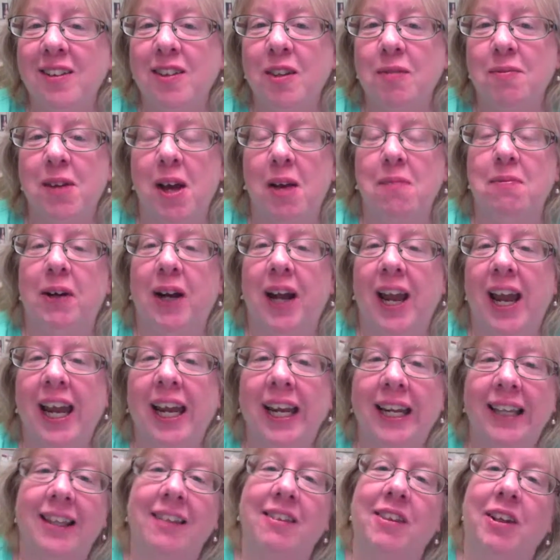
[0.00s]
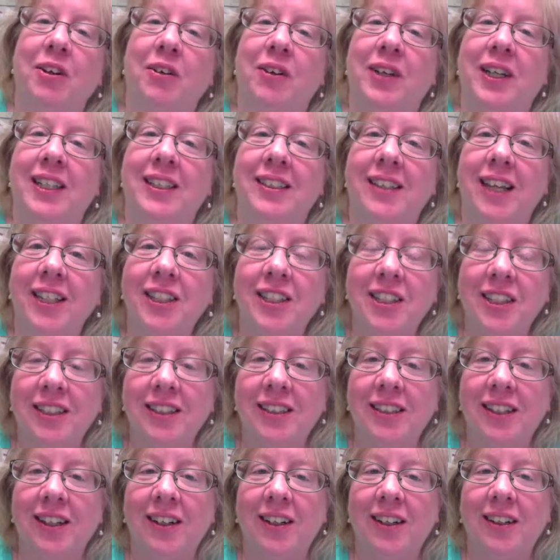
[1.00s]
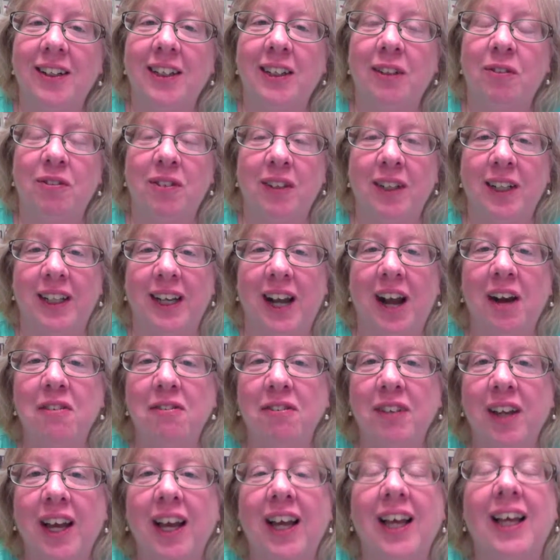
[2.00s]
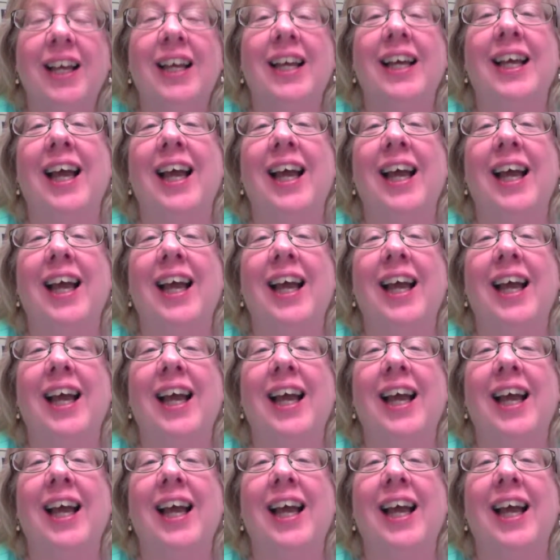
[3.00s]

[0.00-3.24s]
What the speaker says: September 8th at the orientation dinner in Philadelphia,